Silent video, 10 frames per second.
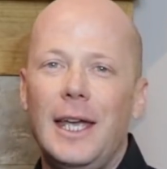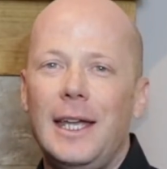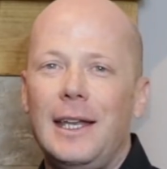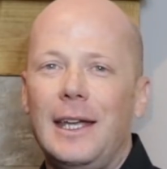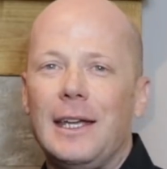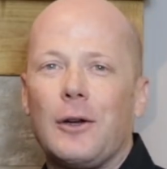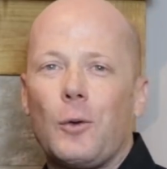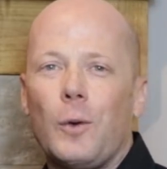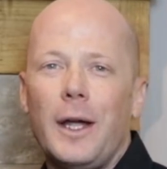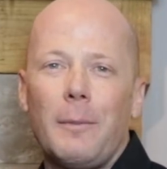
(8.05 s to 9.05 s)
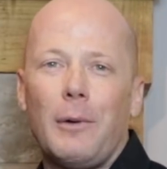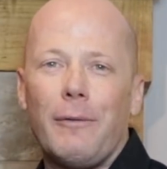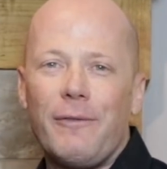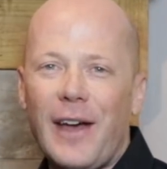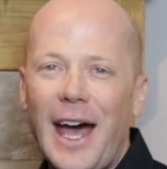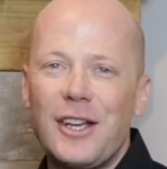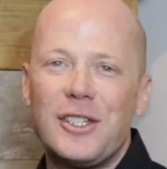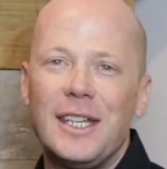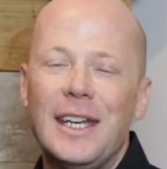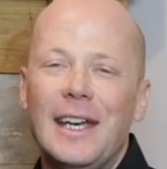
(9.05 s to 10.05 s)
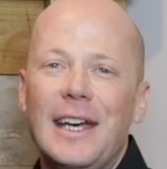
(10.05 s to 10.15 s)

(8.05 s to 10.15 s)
in incredible fashion.